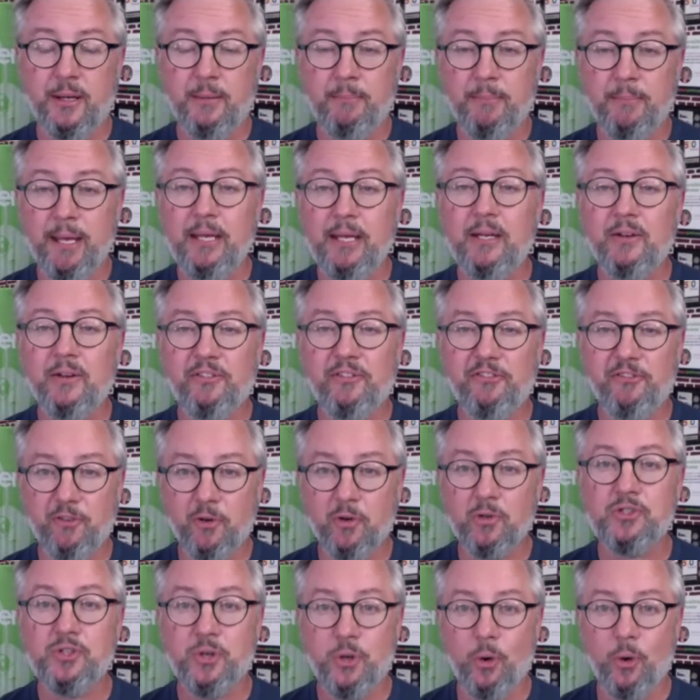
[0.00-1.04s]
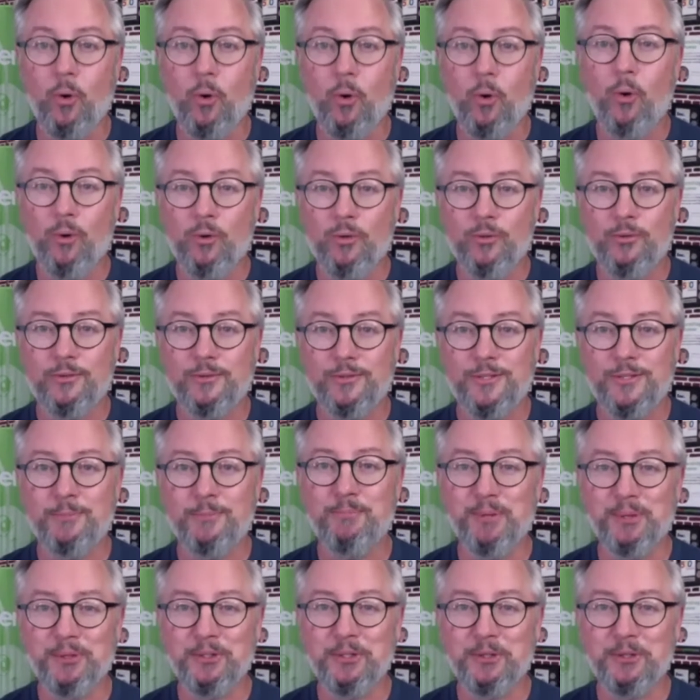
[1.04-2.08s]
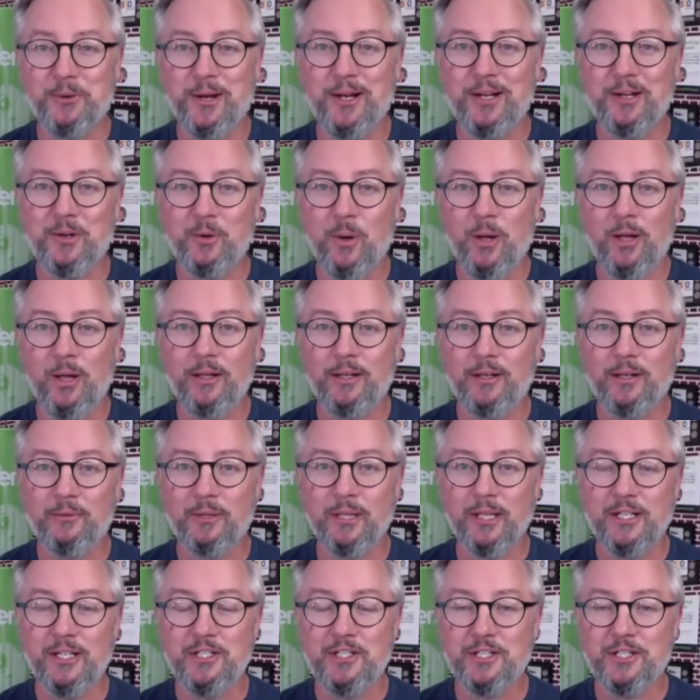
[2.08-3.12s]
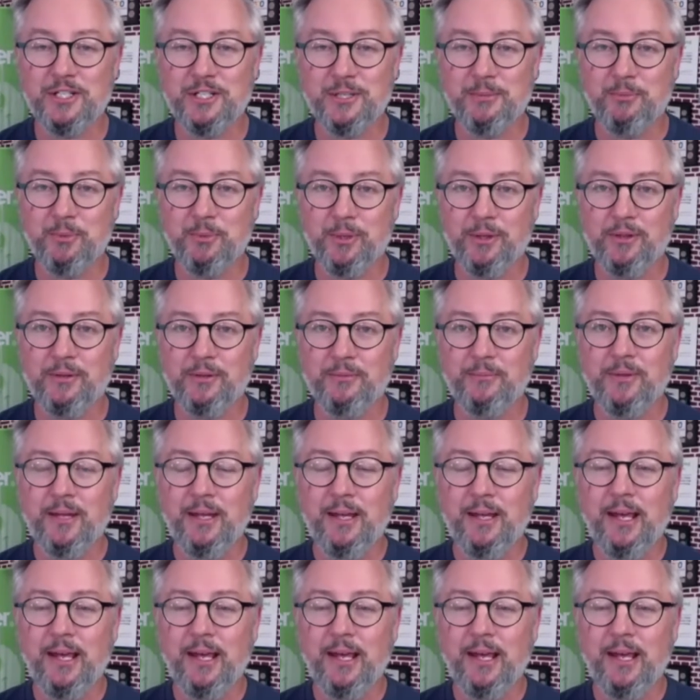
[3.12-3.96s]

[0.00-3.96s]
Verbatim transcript: Make your first goal to build a great quality relationship with them,